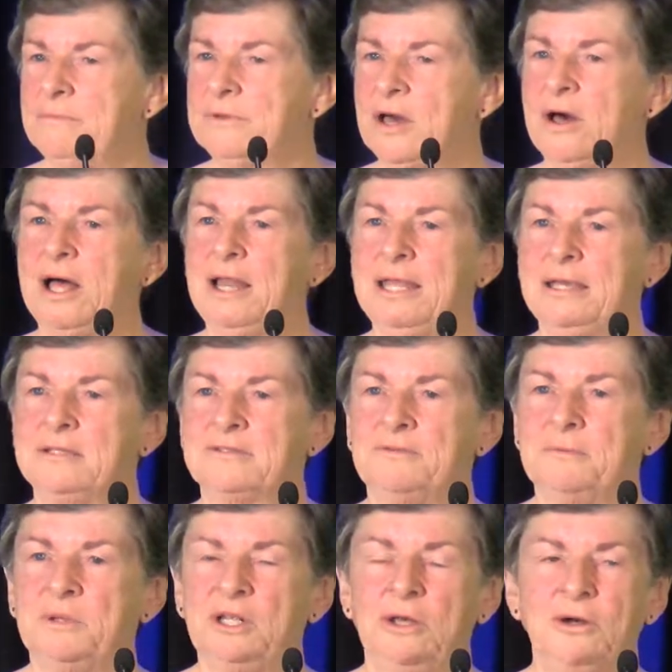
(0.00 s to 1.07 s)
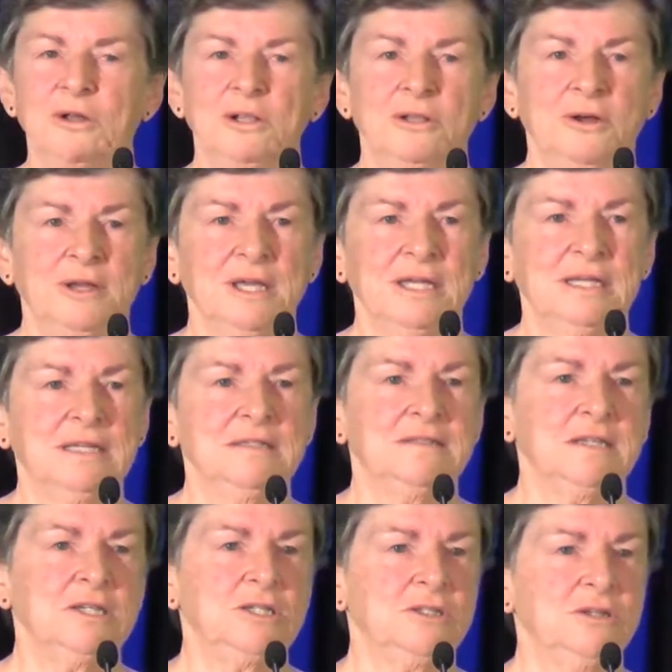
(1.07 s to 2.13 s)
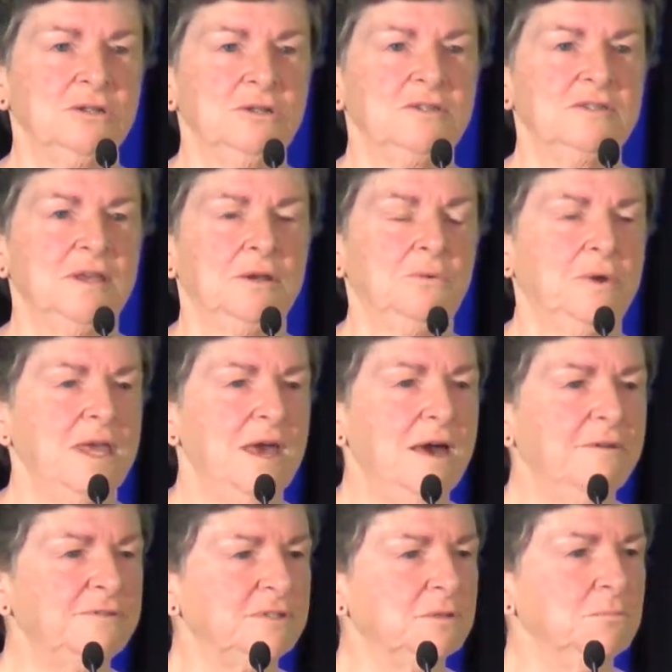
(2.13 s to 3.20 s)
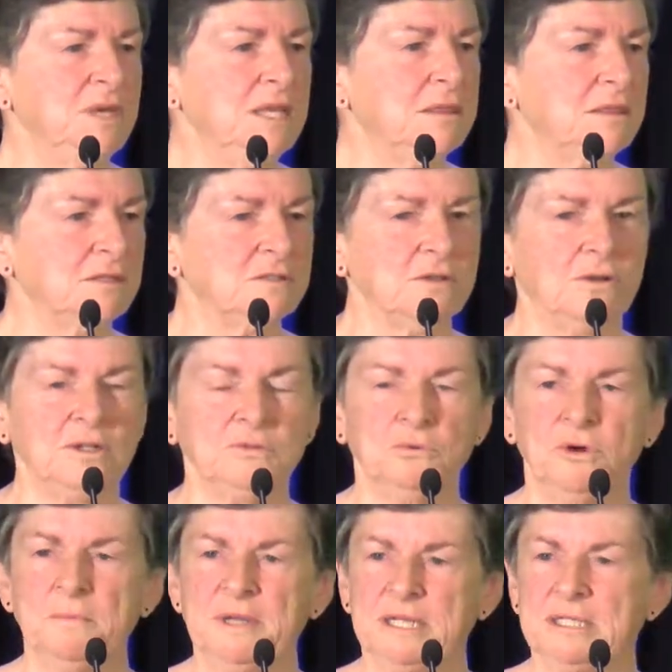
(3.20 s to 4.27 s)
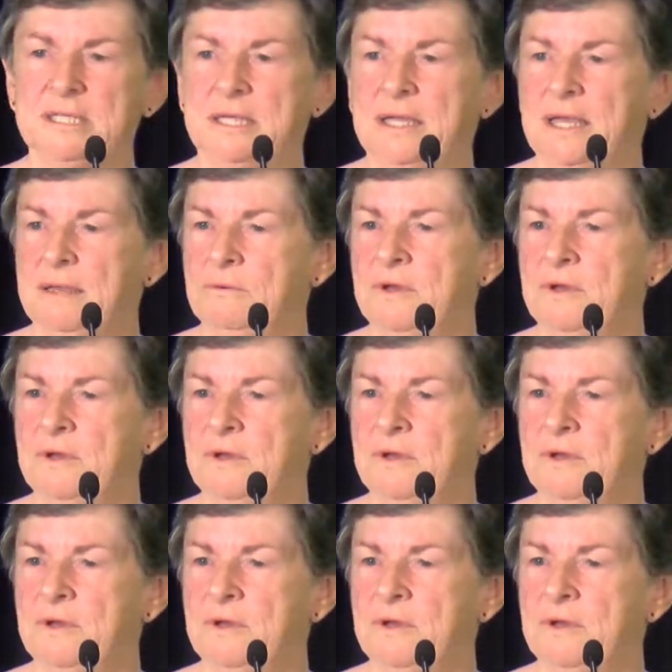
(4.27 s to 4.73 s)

colleagues from a local organization who said, "We have to meet this old woman today.